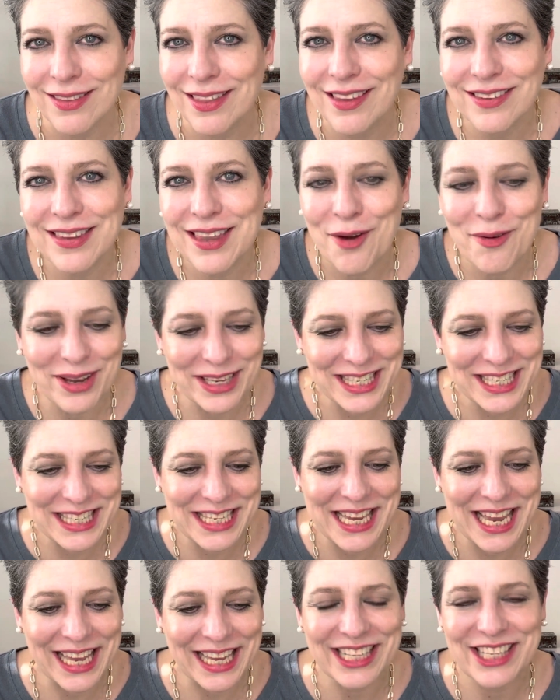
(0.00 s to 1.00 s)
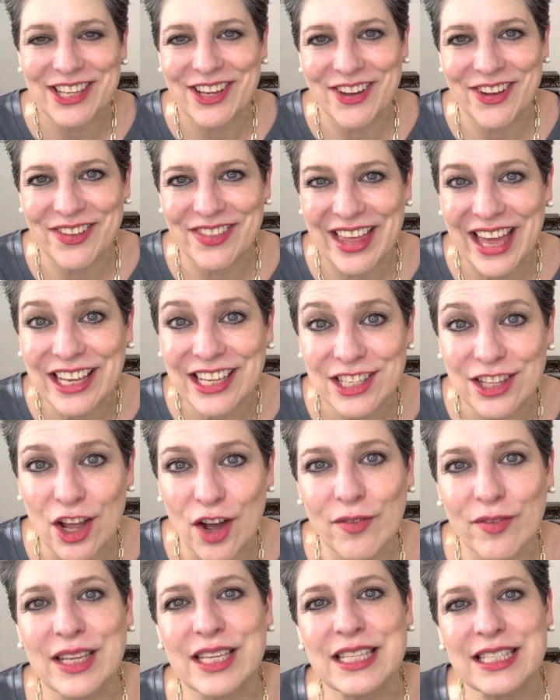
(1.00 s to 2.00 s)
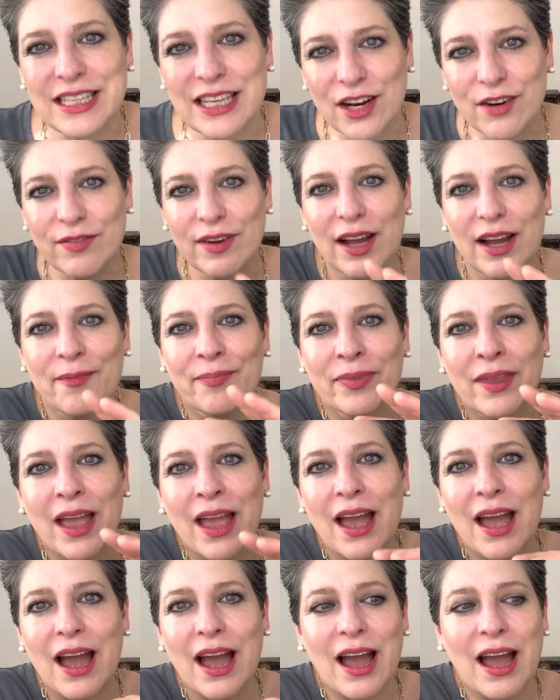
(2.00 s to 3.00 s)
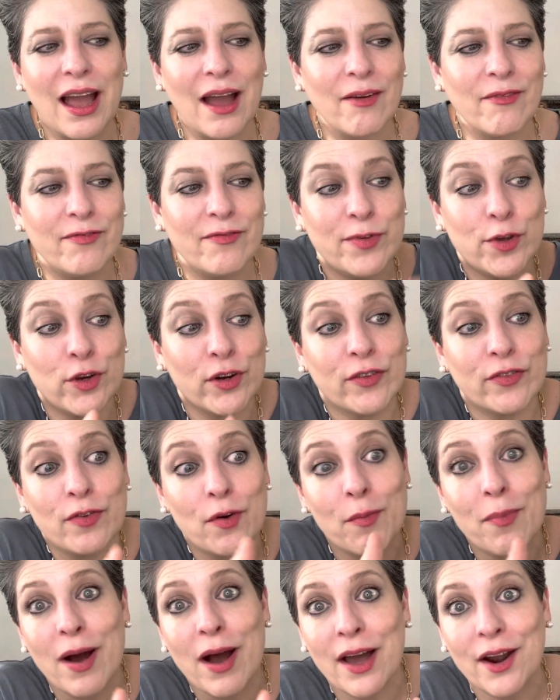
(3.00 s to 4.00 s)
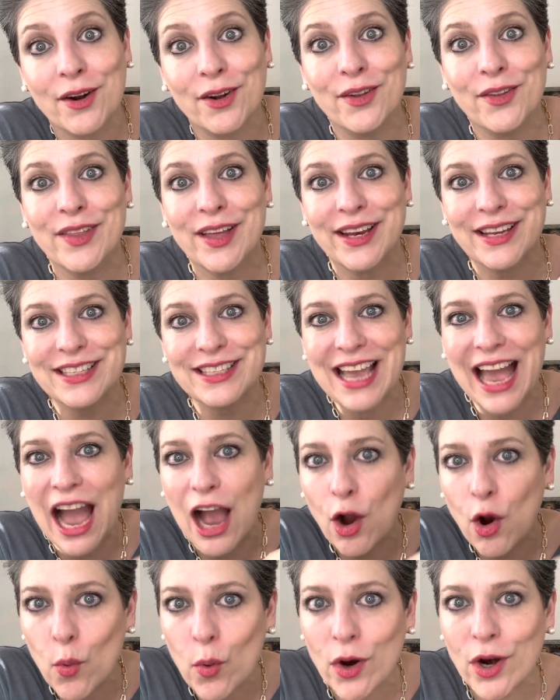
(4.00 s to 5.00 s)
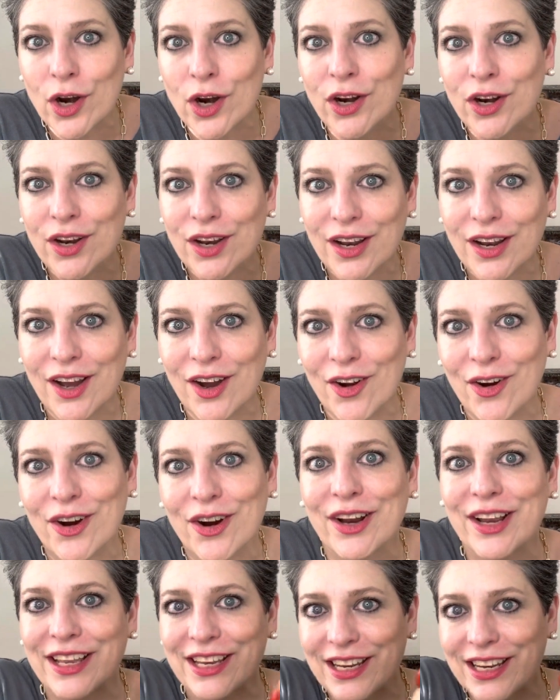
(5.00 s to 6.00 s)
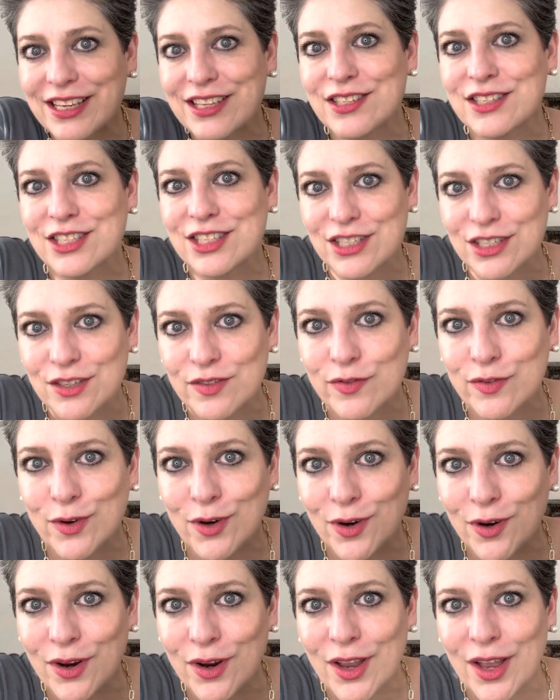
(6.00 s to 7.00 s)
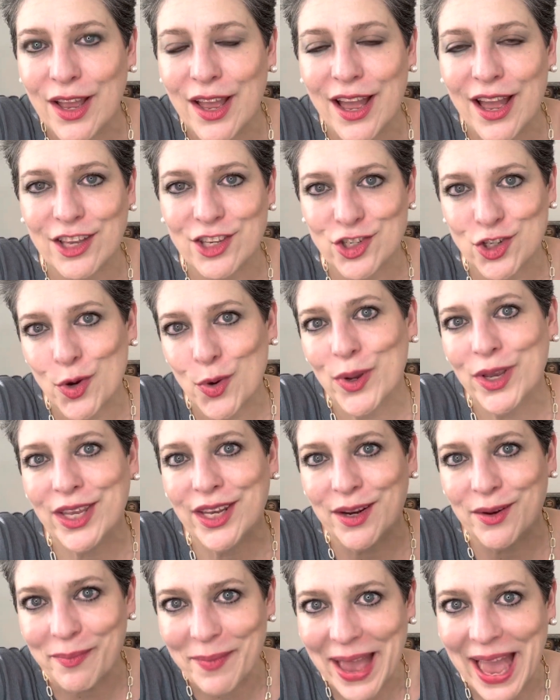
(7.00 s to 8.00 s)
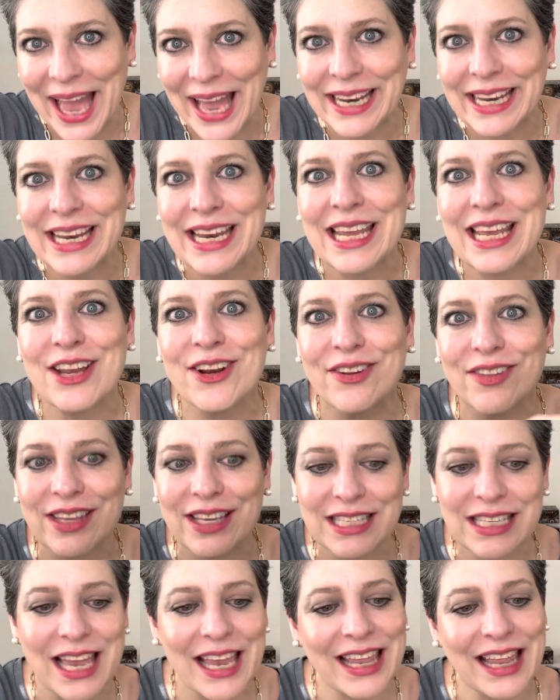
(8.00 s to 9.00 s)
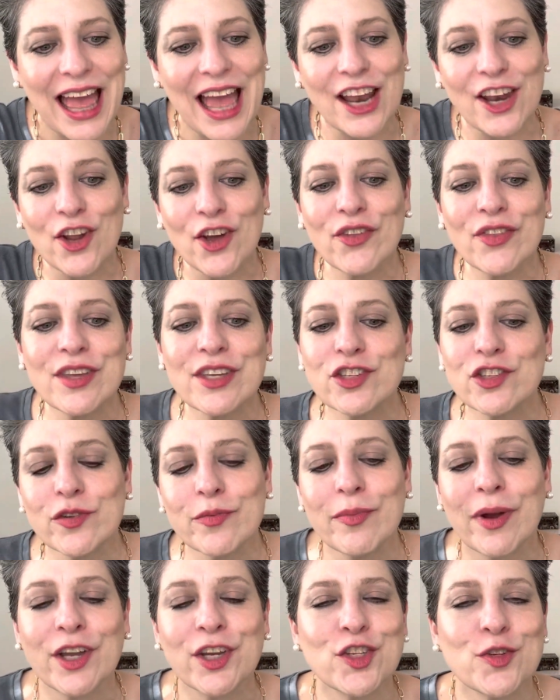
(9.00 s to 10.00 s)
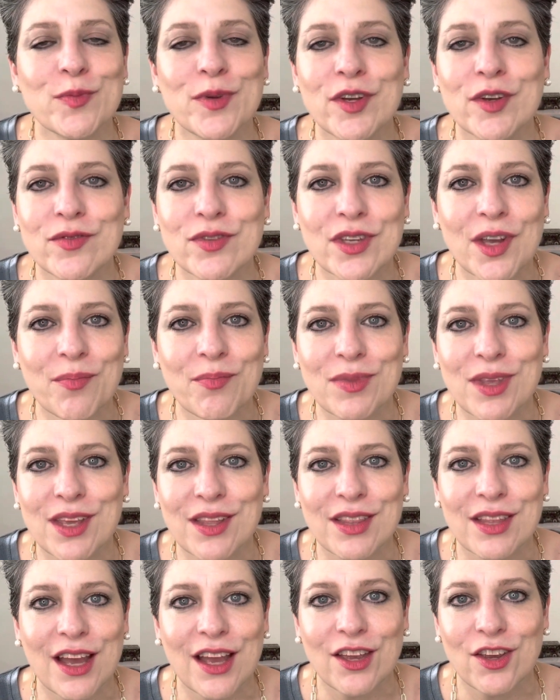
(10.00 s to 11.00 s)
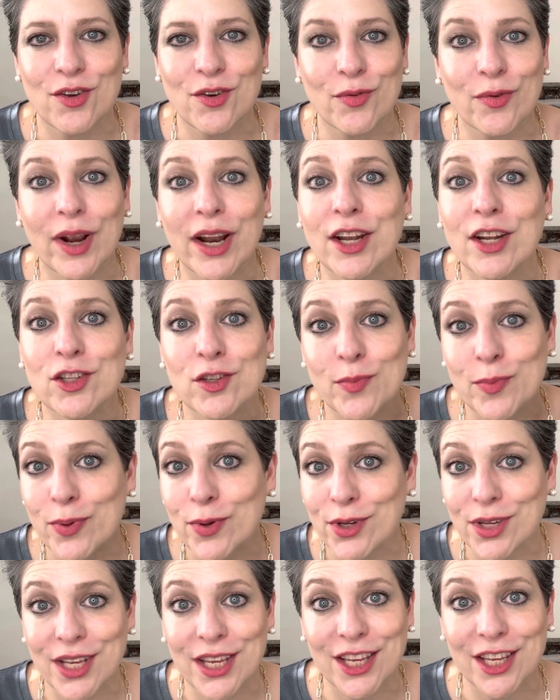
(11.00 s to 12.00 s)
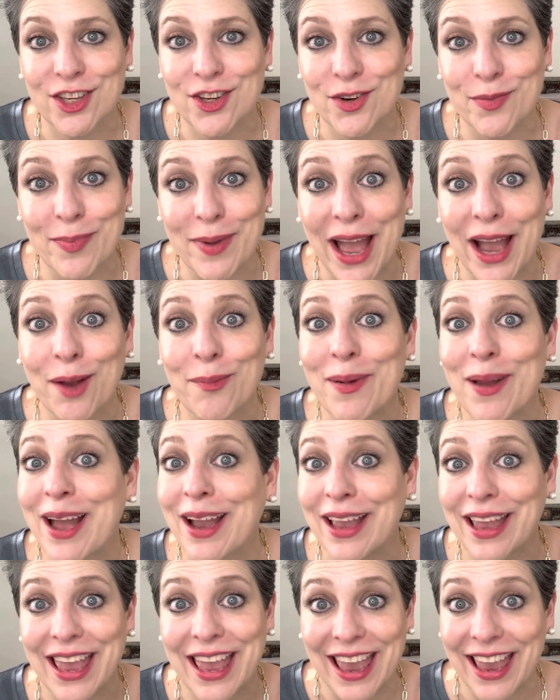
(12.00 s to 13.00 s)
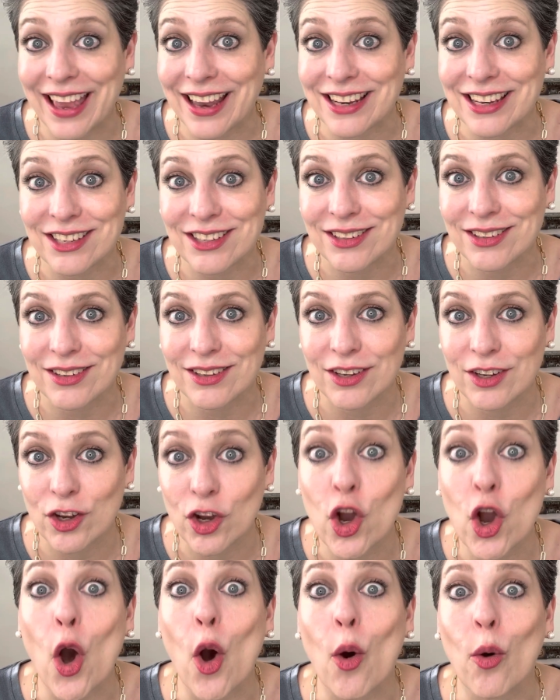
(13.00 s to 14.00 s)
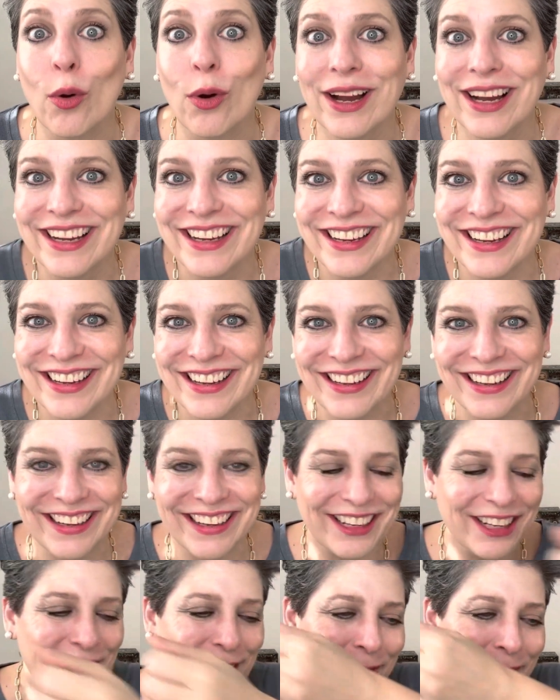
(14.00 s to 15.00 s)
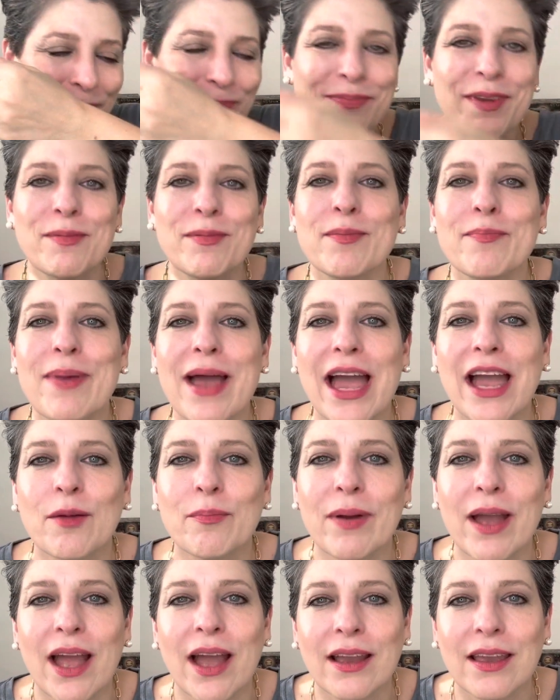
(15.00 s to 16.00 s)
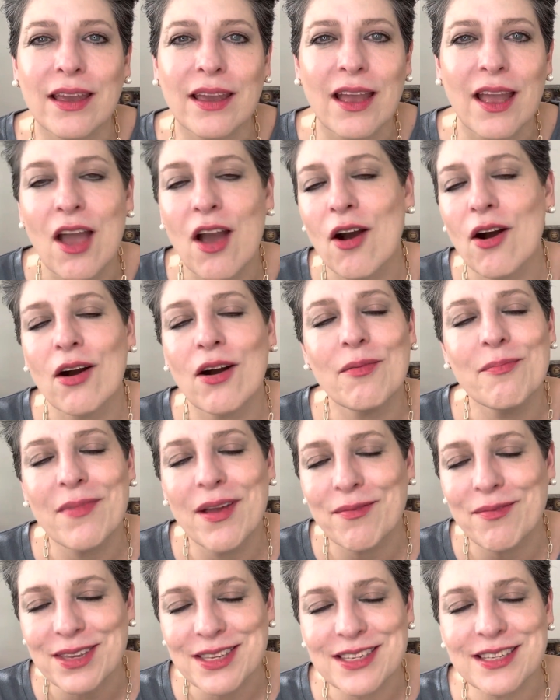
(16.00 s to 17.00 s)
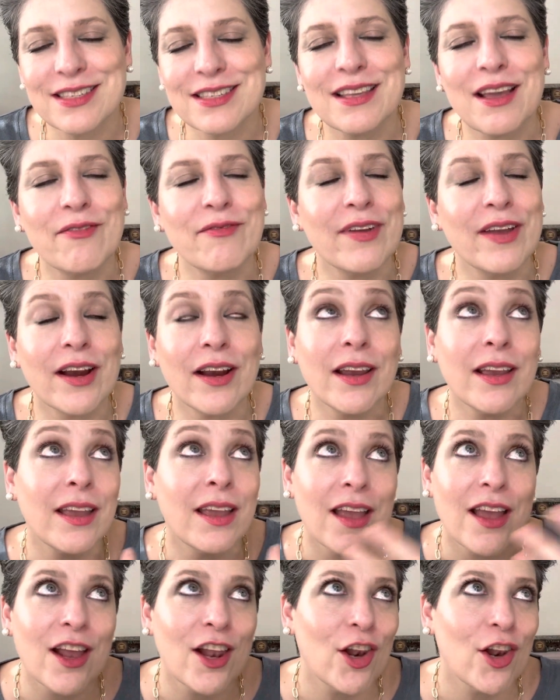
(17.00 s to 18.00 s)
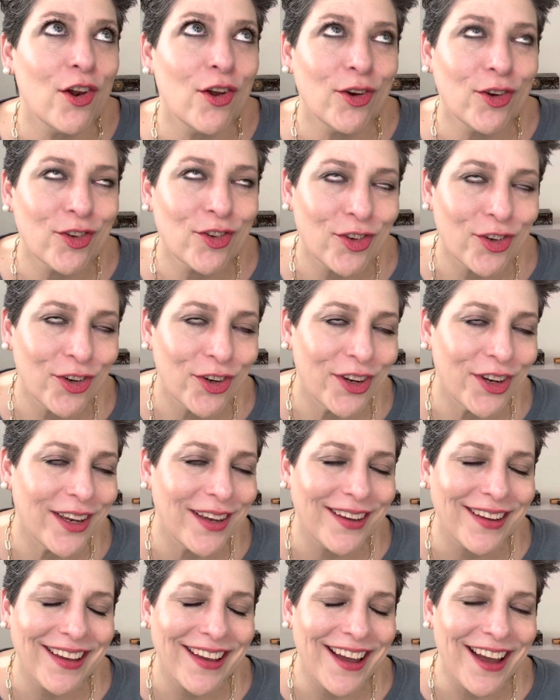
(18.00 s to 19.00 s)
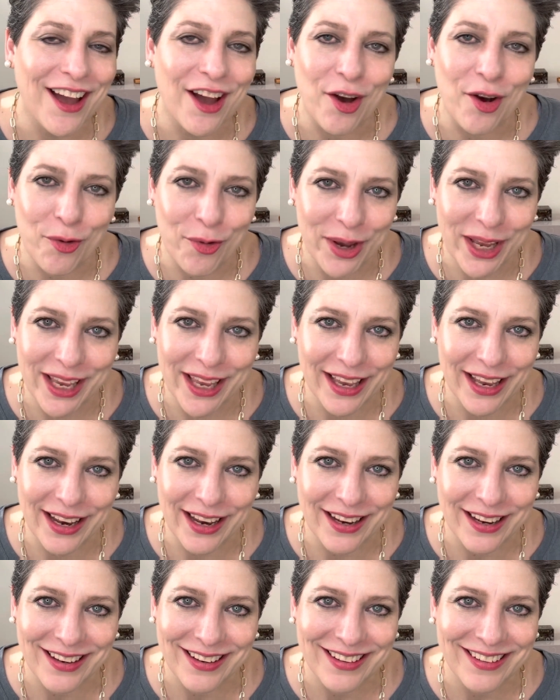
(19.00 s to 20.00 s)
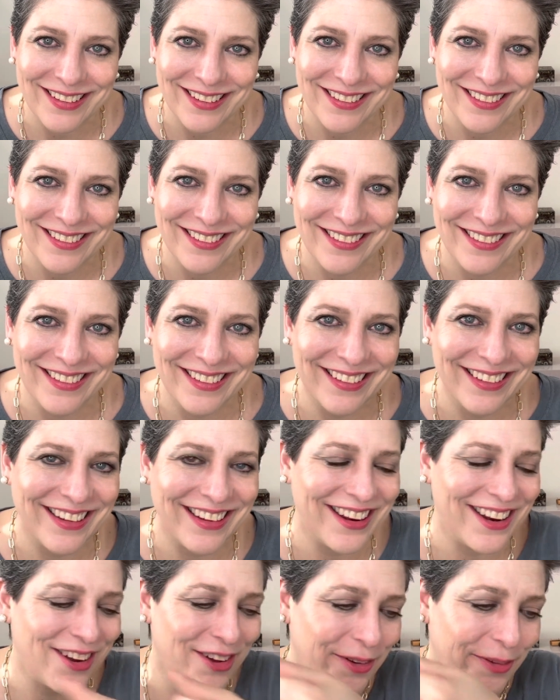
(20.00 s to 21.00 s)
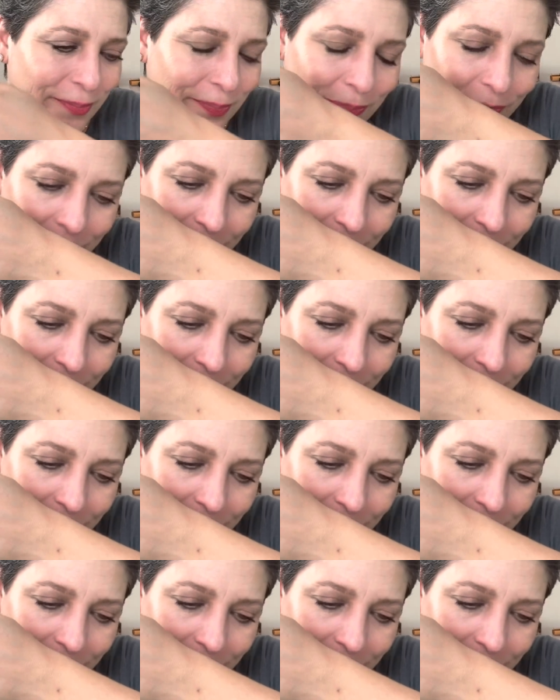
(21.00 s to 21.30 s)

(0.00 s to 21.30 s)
That's how I see it. So that's lovely. Instead of a beautiful bottle that is awkward, or it is just for showing in a vanity or things like that. No, this reminds me of something that you're ready to put in your backpack and go. Maybe backpacking, or maybe just a very luxury weekend, you know.